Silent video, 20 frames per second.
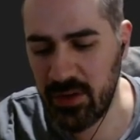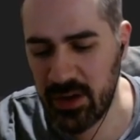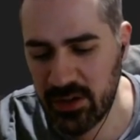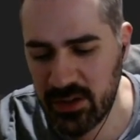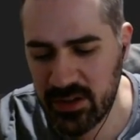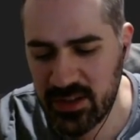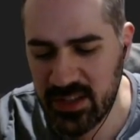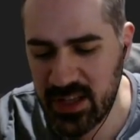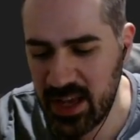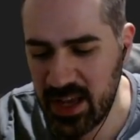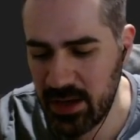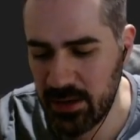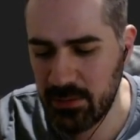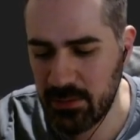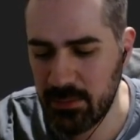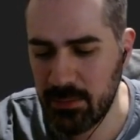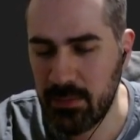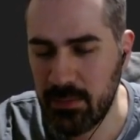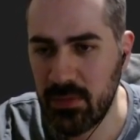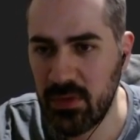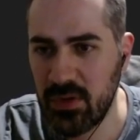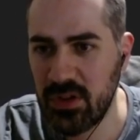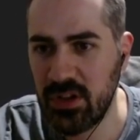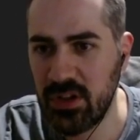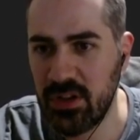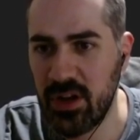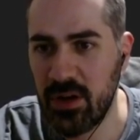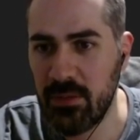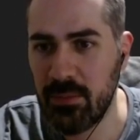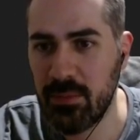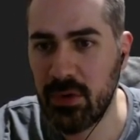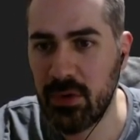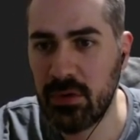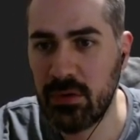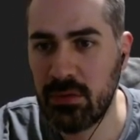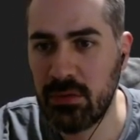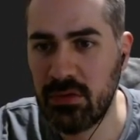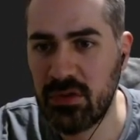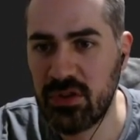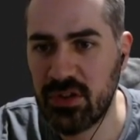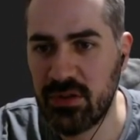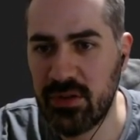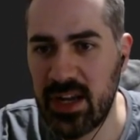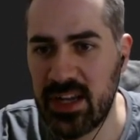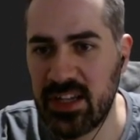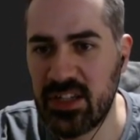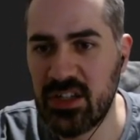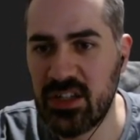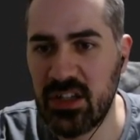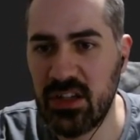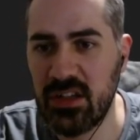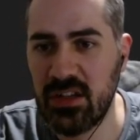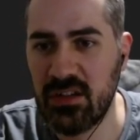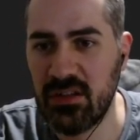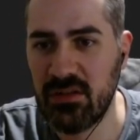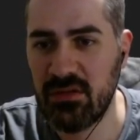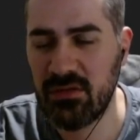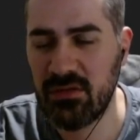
could say, bool duration,